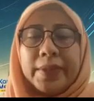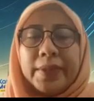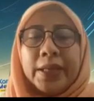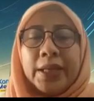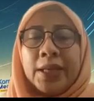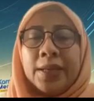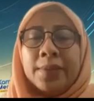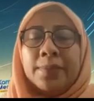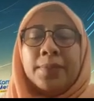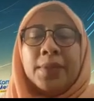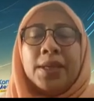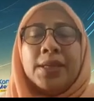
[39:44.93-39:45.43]

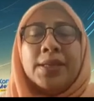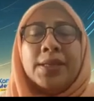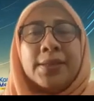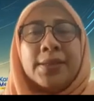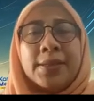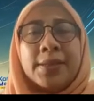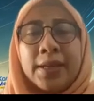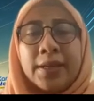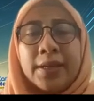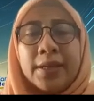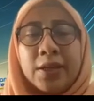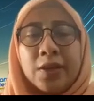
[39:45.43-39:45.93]
It
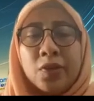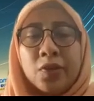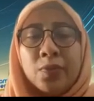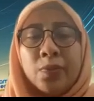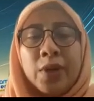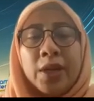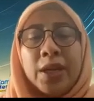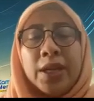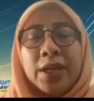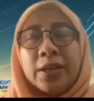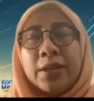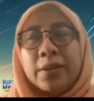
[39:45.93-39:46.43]
means that the
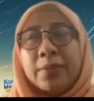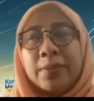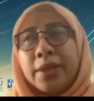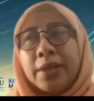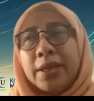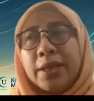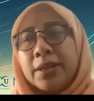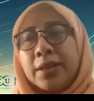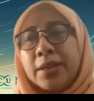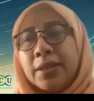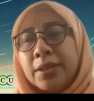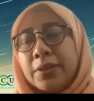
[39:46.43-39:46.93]
numerical
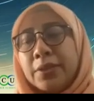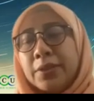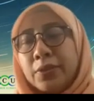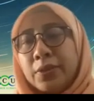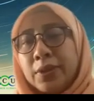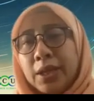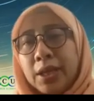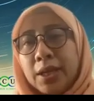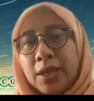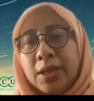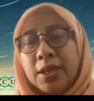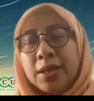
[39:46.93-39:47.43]
method to
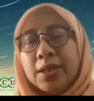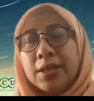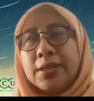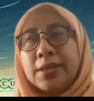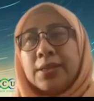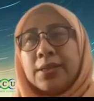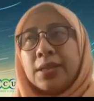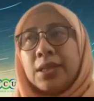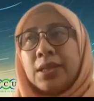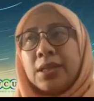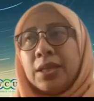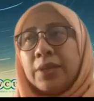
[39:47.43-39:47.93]
calculate
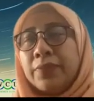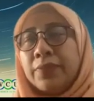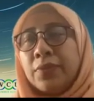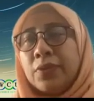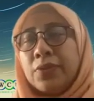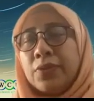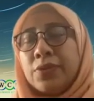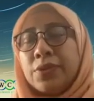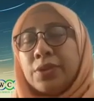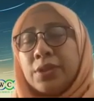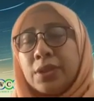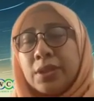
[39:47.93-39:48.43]
the stellar
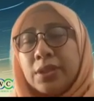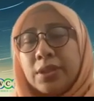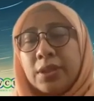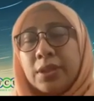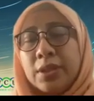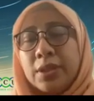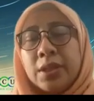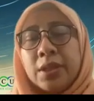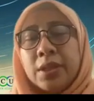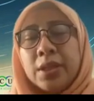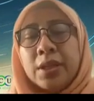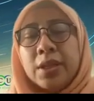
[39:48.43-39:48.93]
evolution
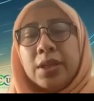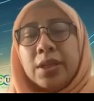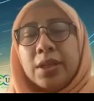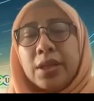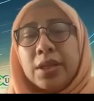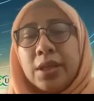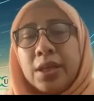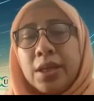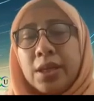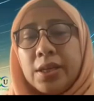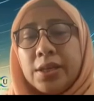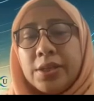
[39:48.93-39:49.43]

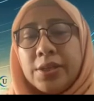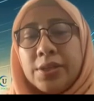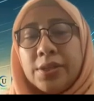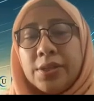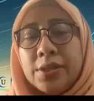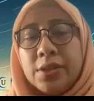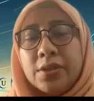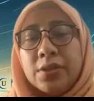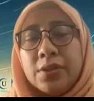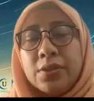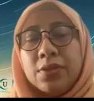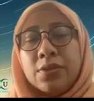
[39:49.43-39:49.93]

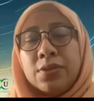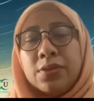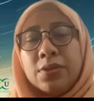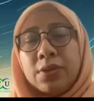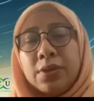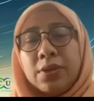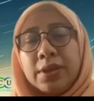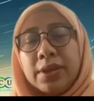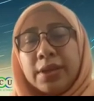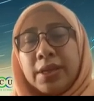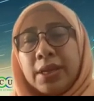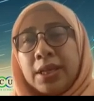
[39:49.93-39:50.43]
is
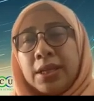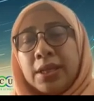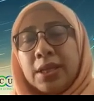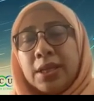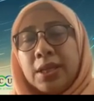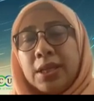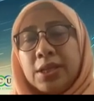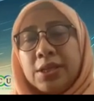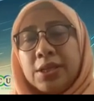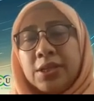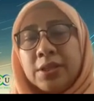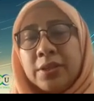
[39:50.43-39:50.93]
not an
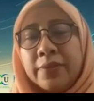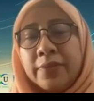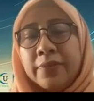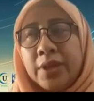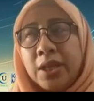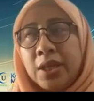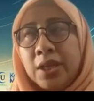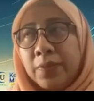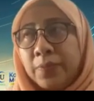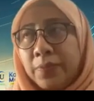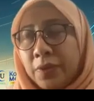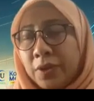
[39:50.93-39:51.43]
initial
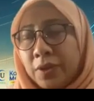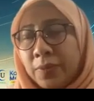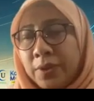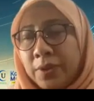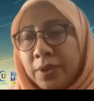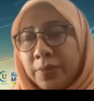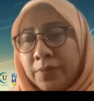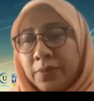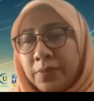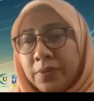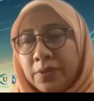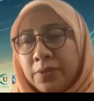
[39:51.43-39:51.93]
value
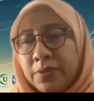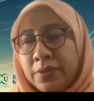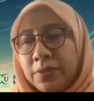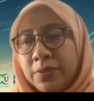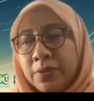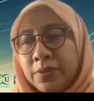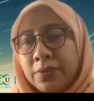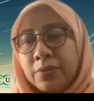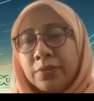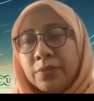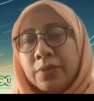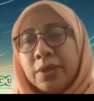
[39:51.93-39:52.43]
problem.
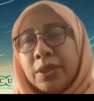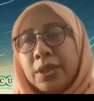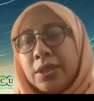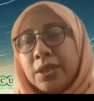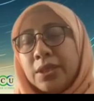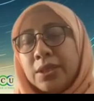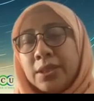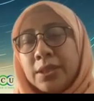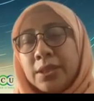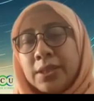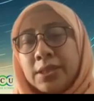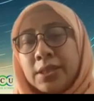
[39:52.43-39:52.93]
So what
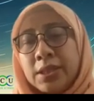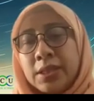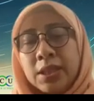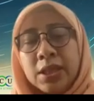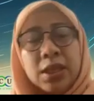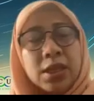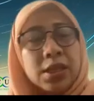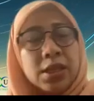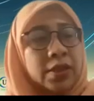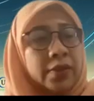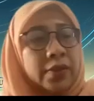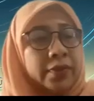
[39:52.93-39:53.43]
is the
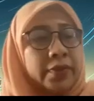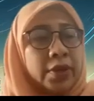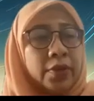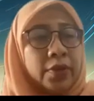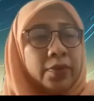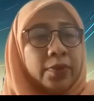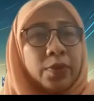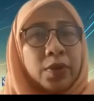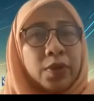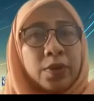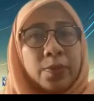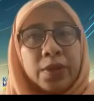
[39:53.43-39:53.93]
initial
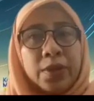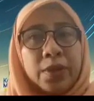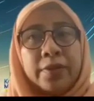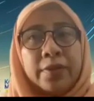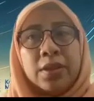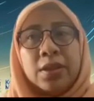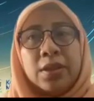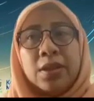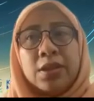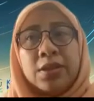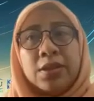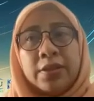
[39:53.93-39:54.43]
value
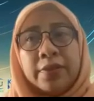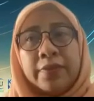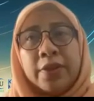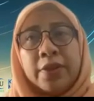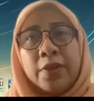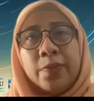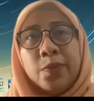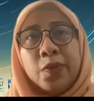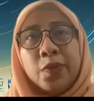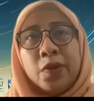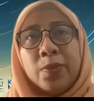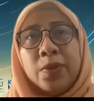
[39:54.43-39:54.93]
problem? Initial
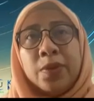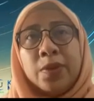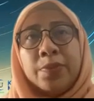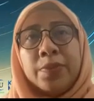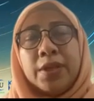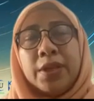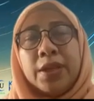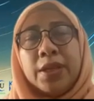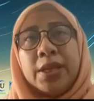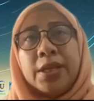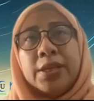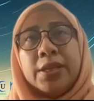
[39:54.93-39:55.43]
value
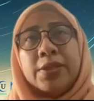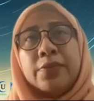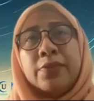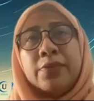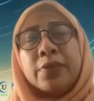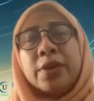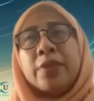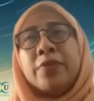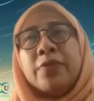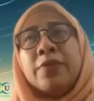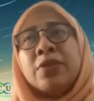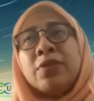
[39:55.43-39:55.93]
problem is
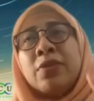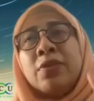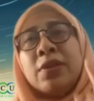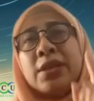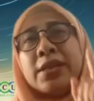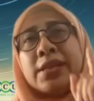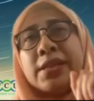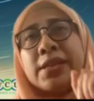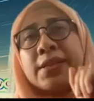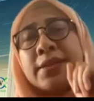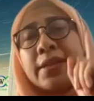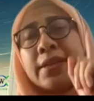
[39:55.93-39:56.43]
where we
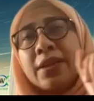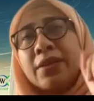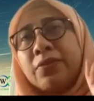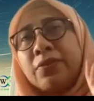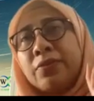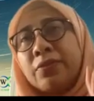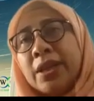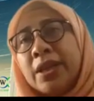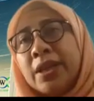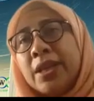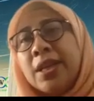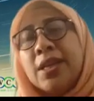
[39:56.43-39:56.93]
only set
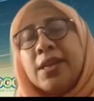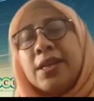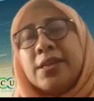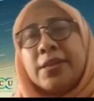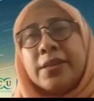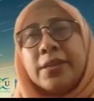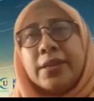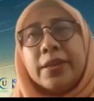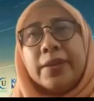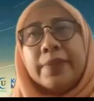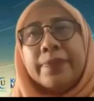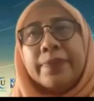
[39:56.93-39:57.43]
one
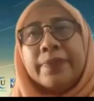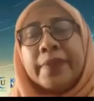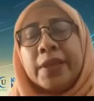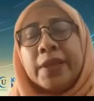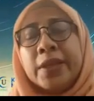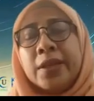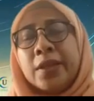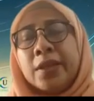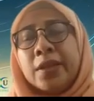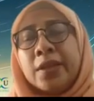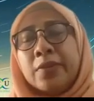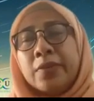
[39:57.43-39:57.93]
initial,
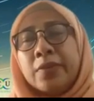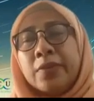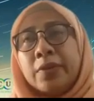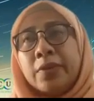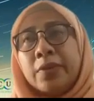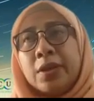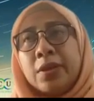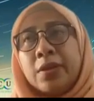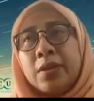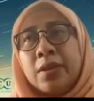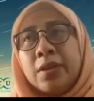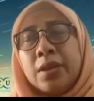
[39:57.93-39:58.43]

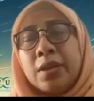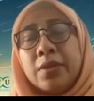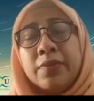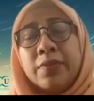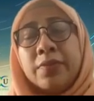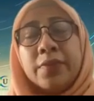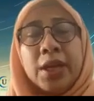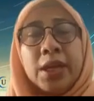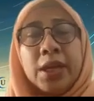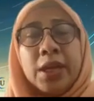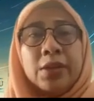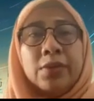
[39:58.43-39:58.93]
what we call it,
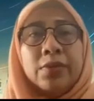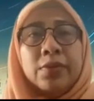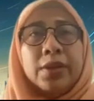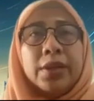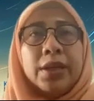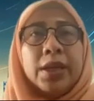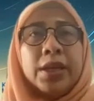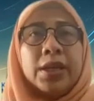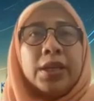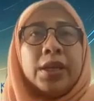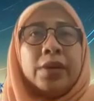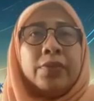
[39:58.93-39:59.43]
the value,
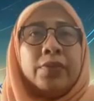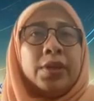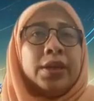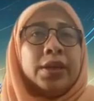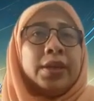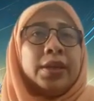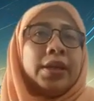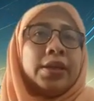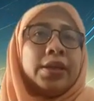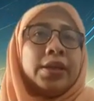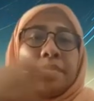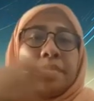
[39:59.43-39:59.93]
and then we
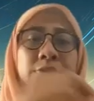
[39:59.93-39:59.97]
can